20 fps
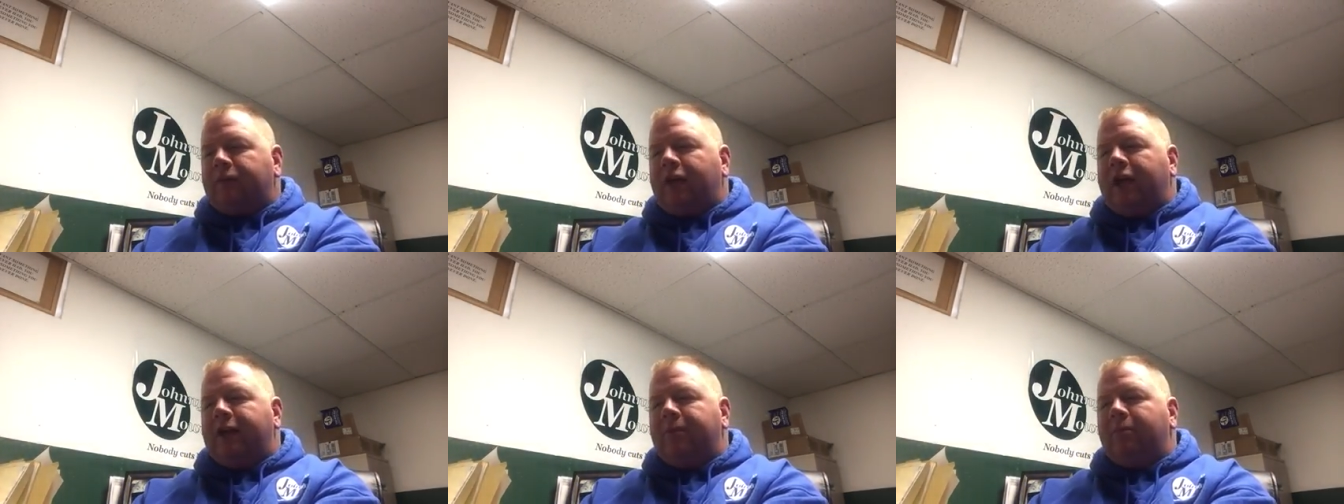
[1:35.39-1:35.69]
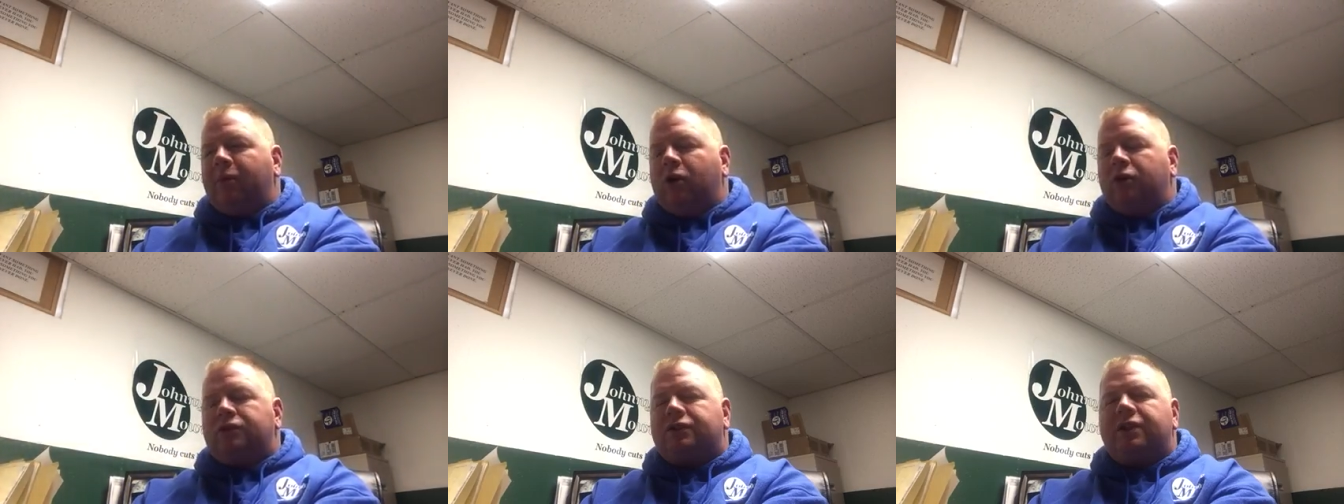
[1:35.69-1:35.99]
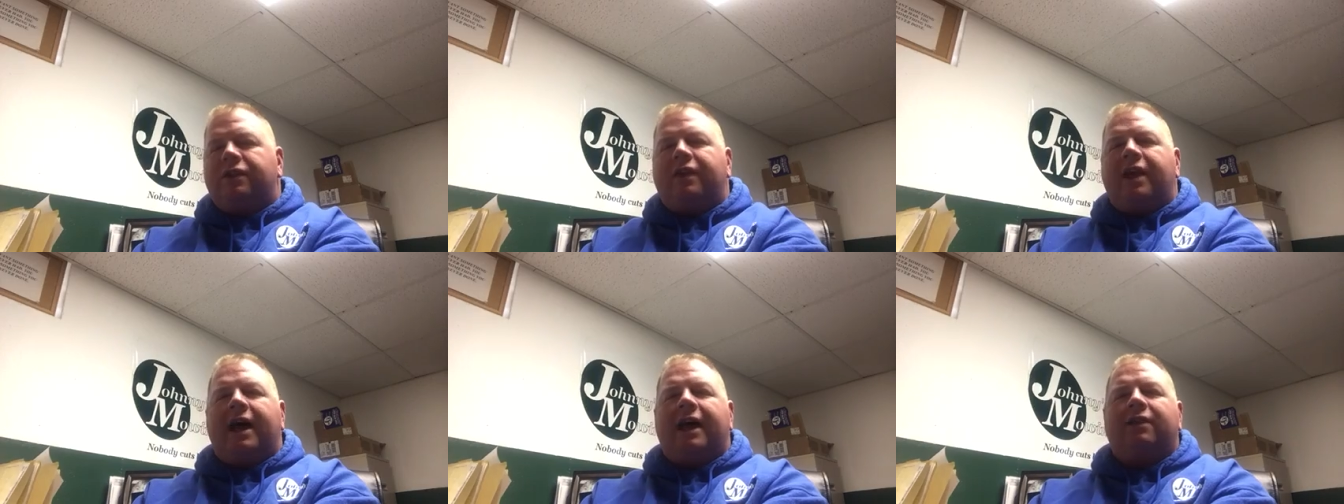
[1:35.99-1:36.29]
And
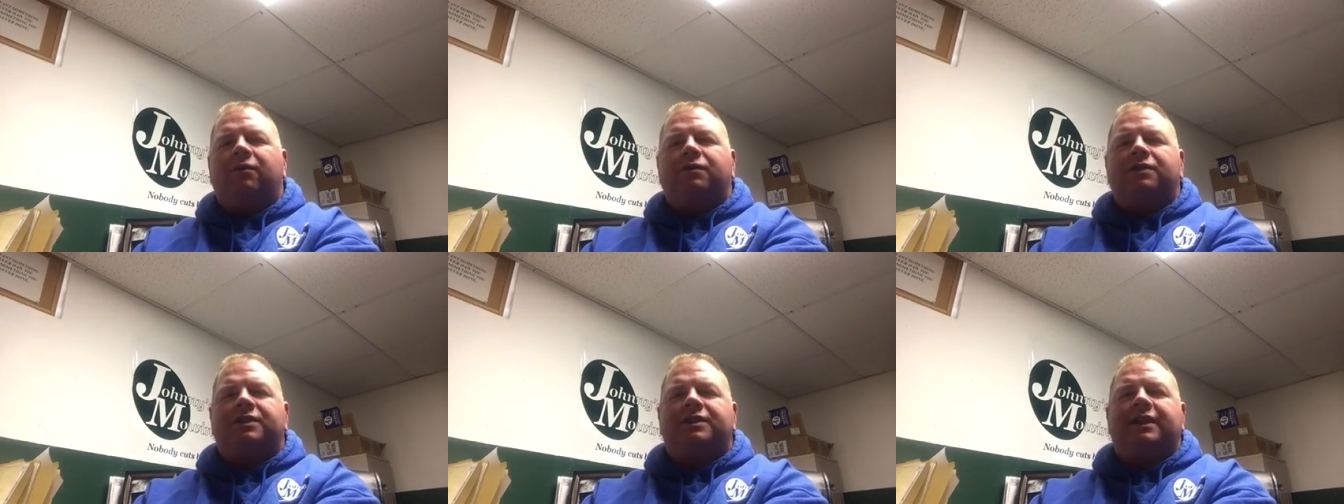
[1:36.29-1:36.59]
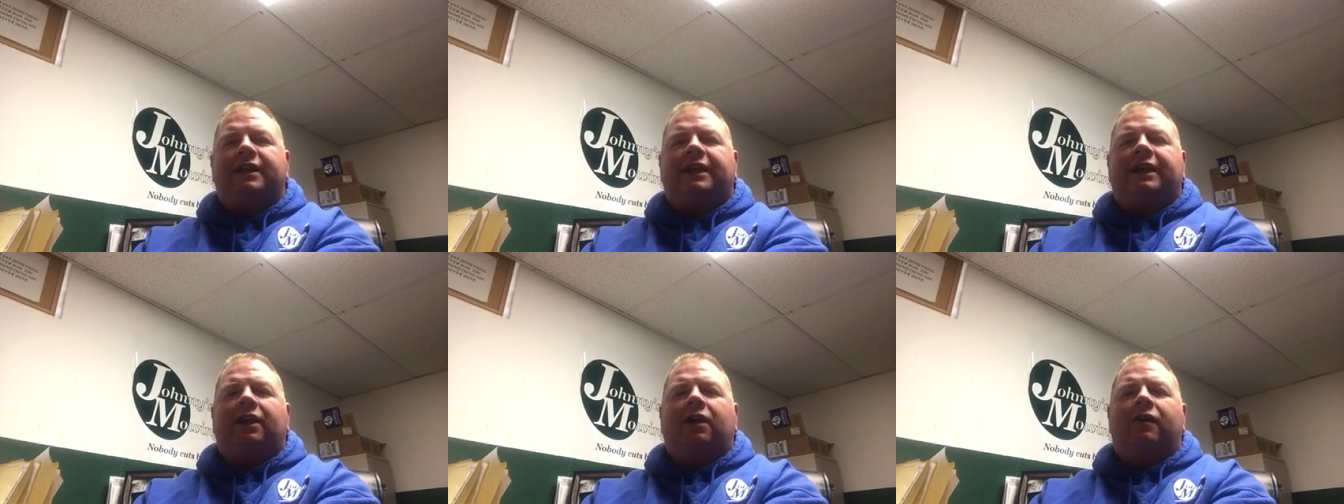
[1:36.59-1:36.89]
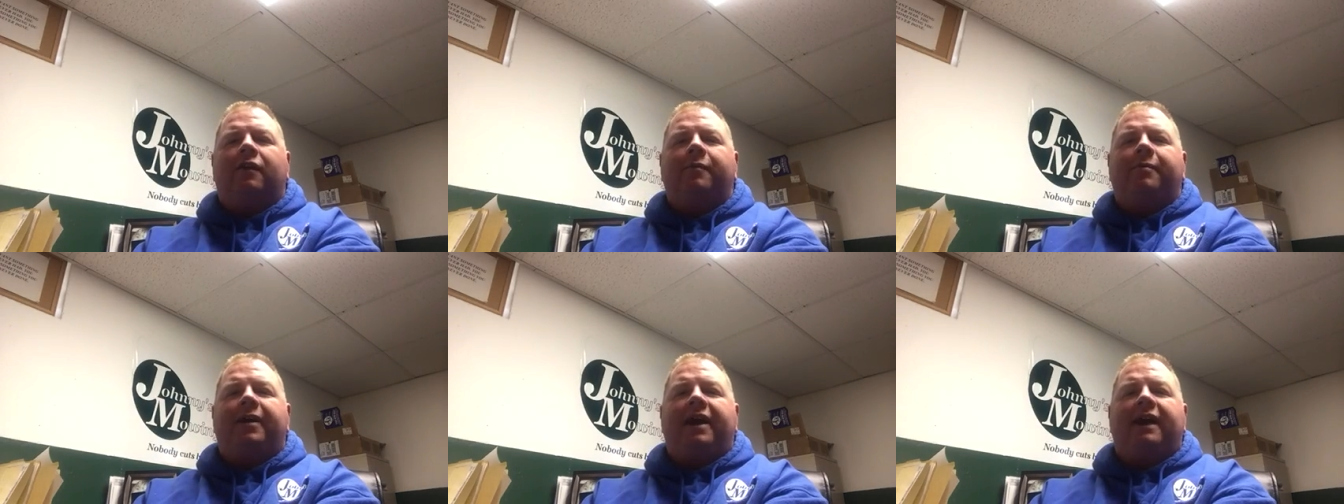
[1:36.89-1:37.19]
most of that was sticking
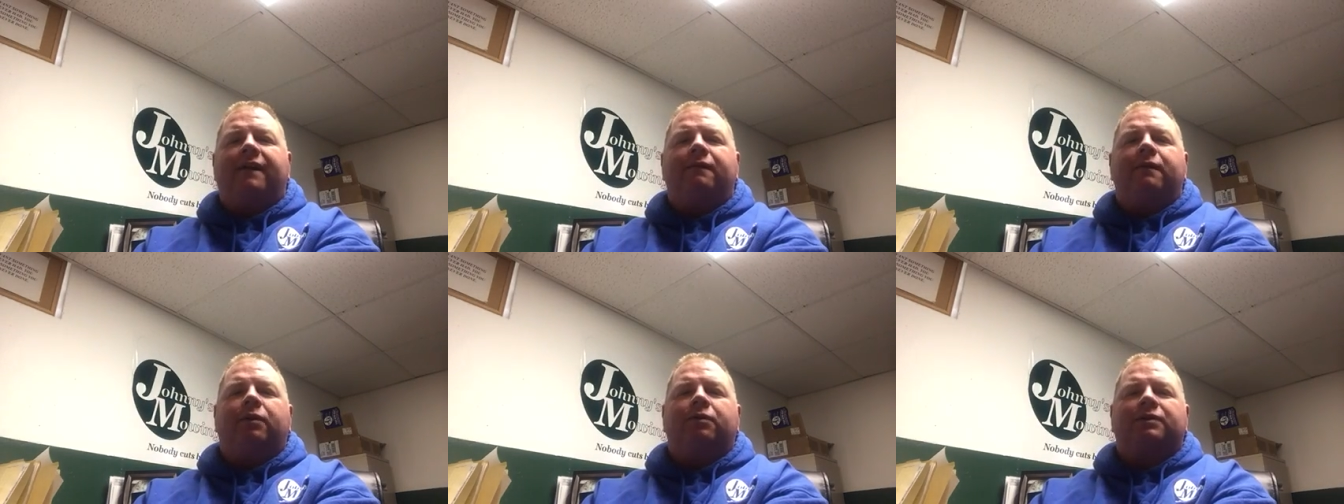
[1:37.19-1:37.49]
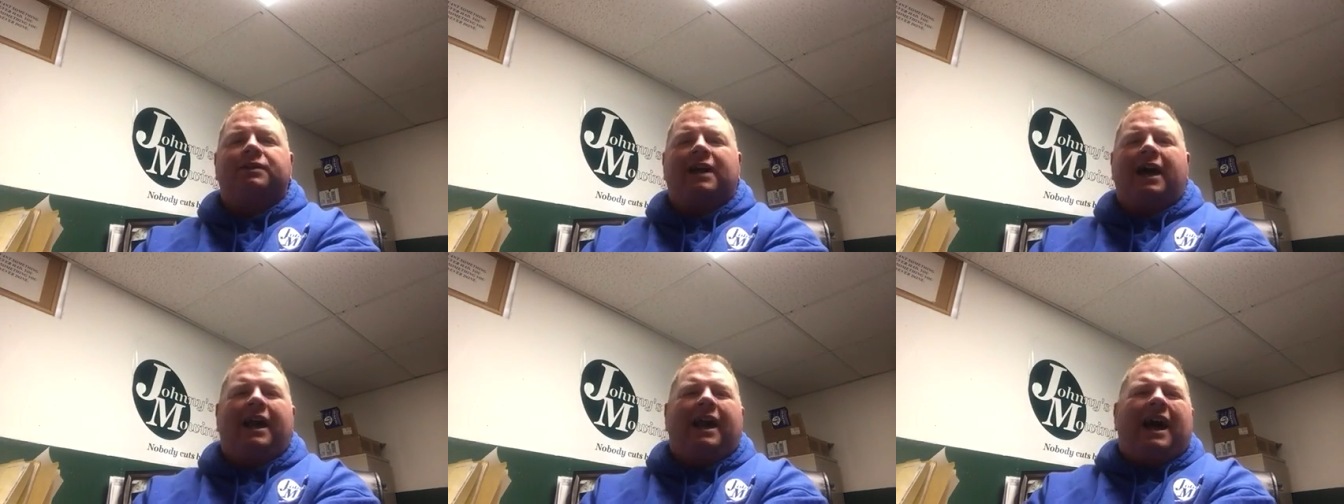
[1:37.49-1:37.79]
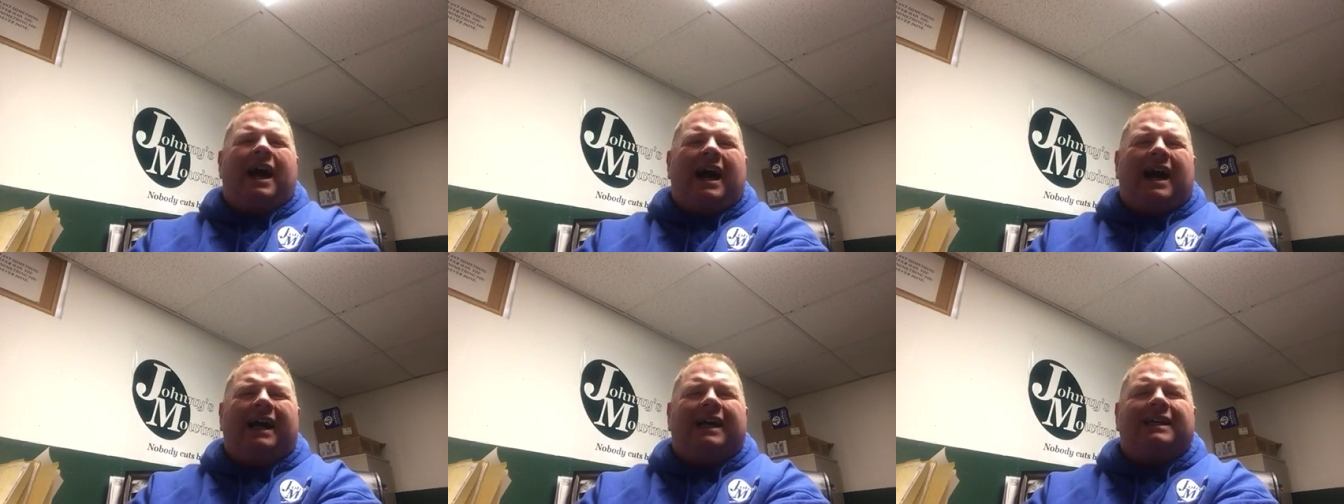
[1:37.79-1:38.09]
on the pavement was kind
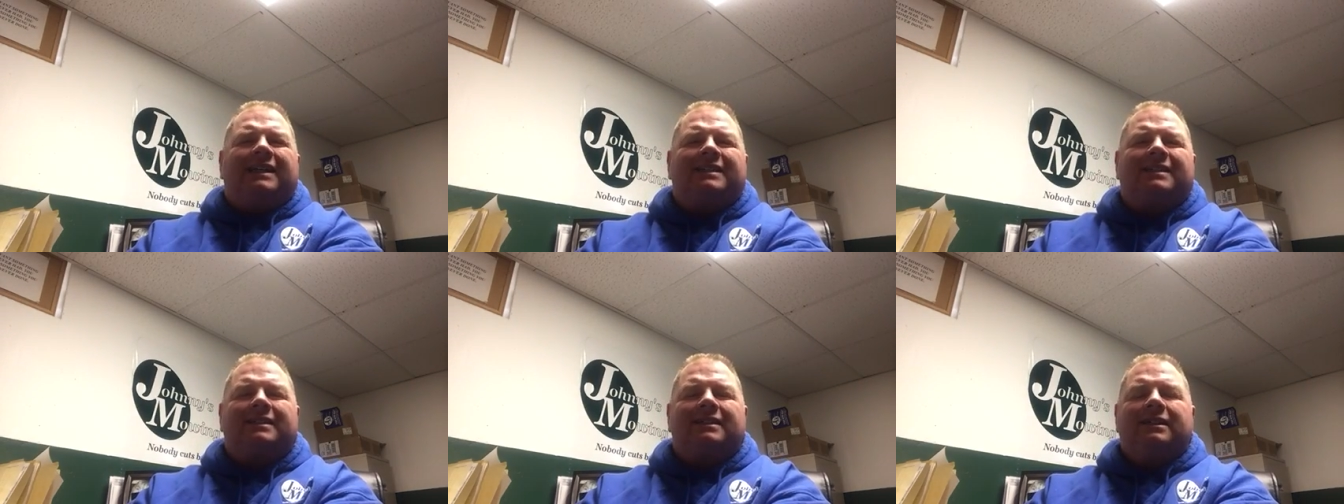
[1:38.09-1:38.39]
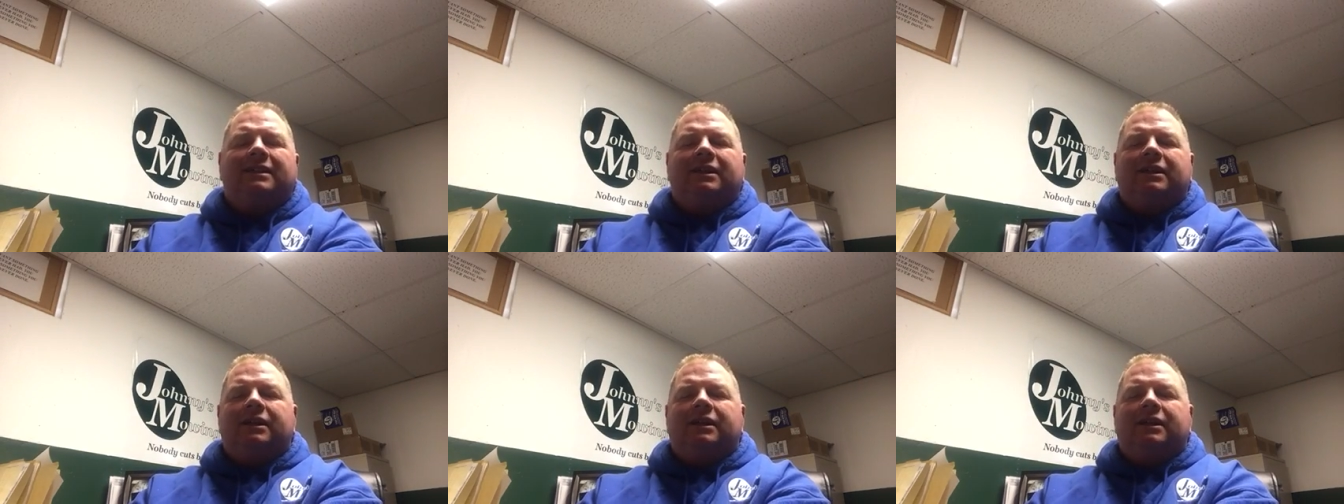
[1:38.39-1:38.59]
of ice.